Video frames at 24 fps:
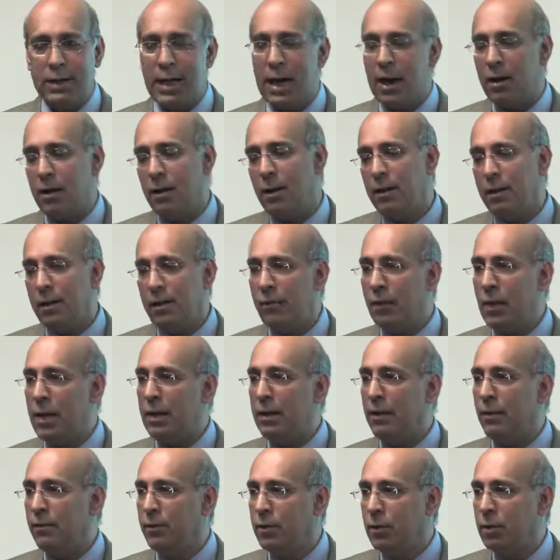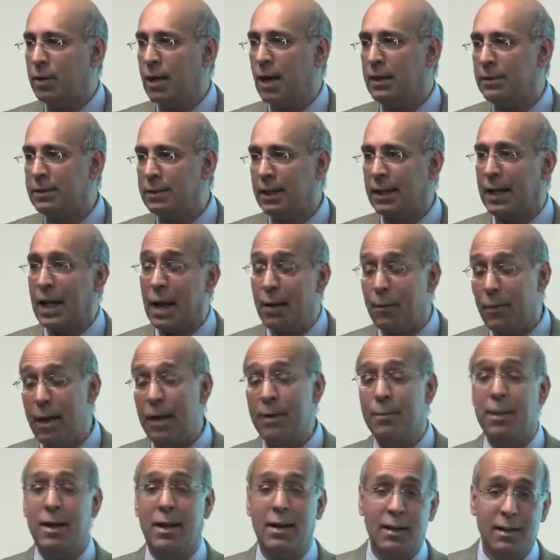Now, if any of you guys think, hey,
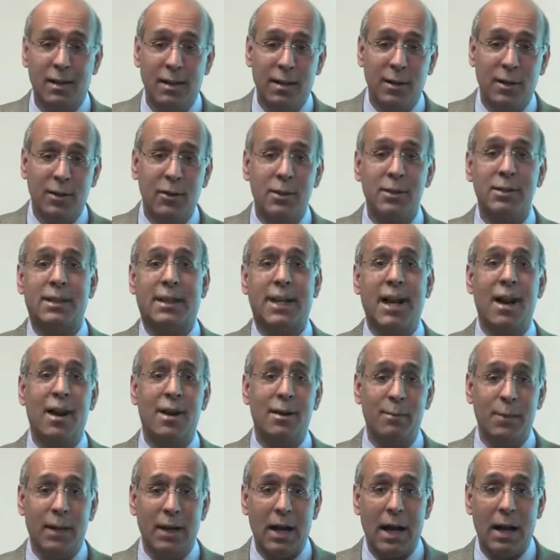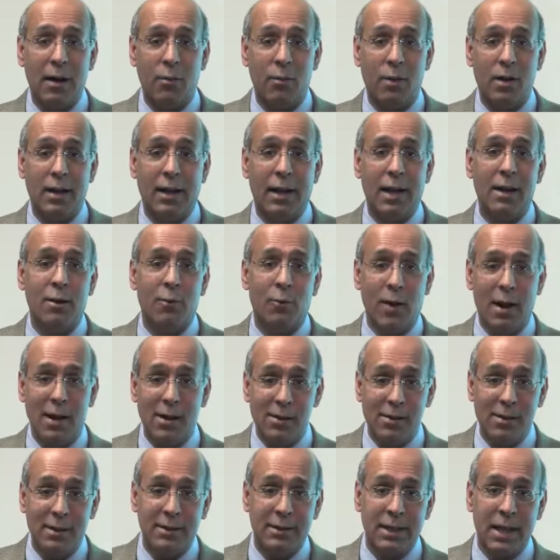wait a minute, you're scaring me. I want to get a
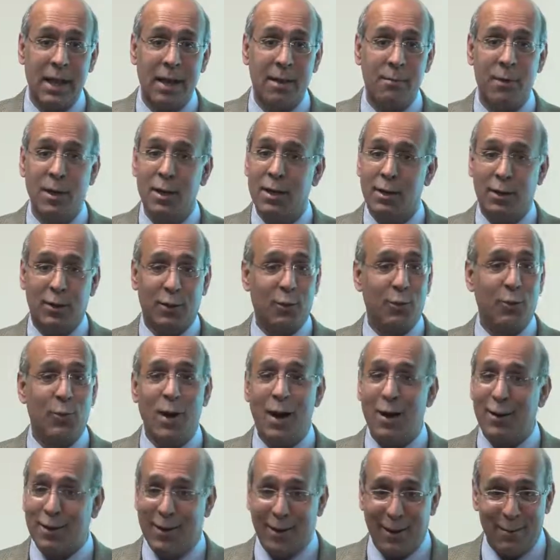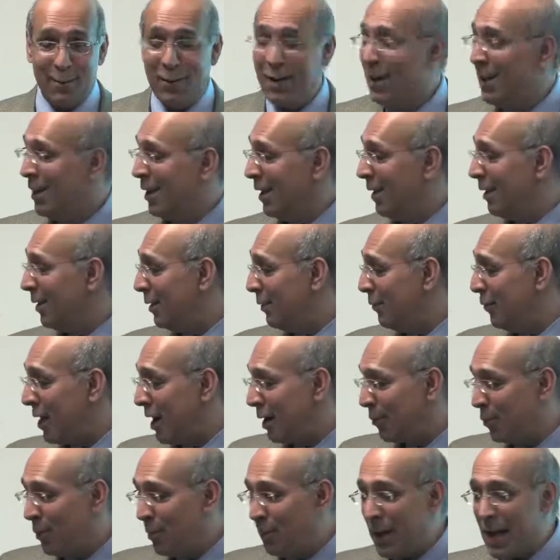retinal exam. You're welcome. In
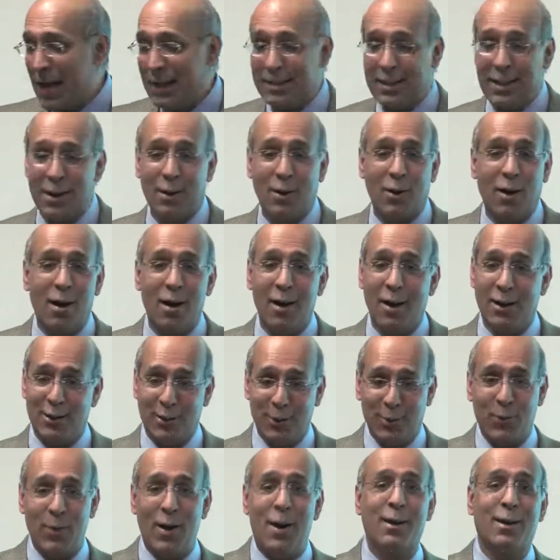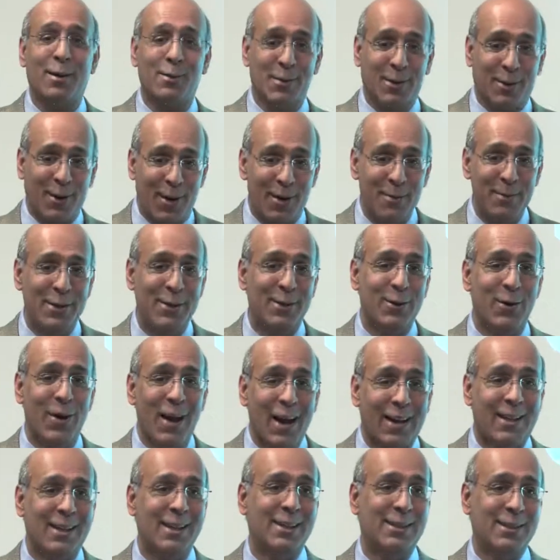fact, we'll pass out cards. You're welcome to call me
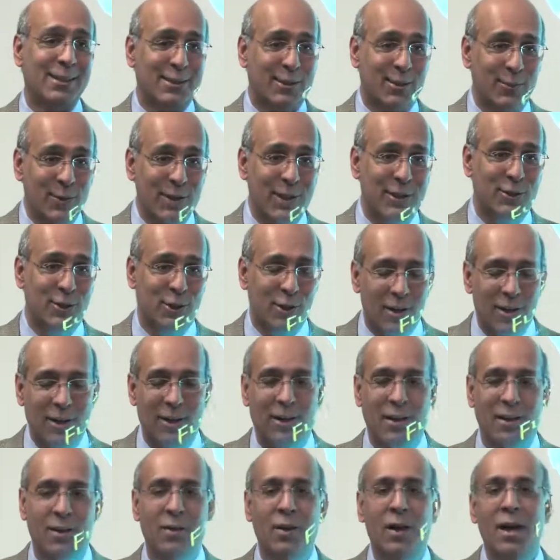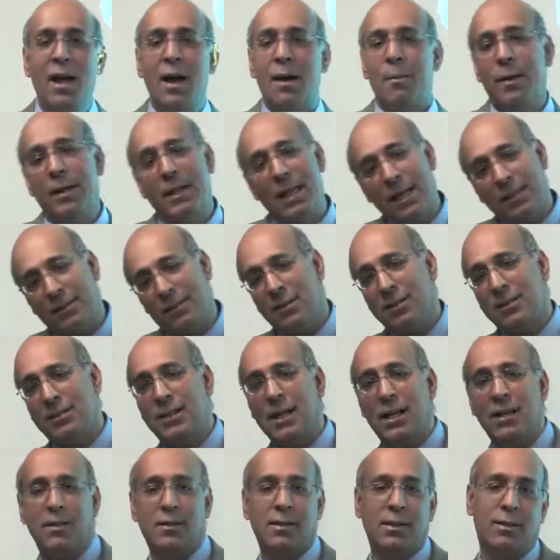directly just to reassure you. But that's just
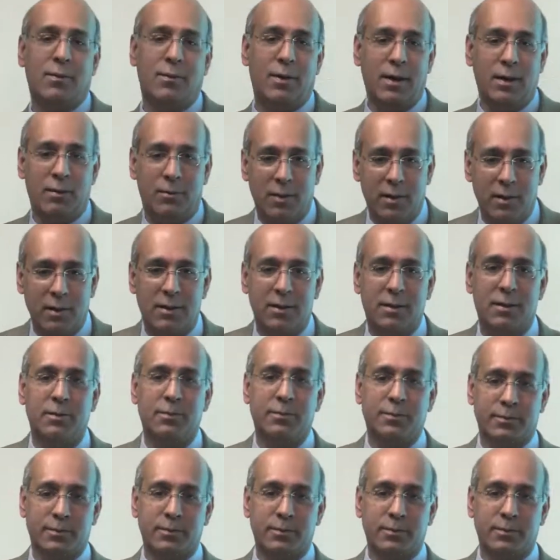generally the way it works.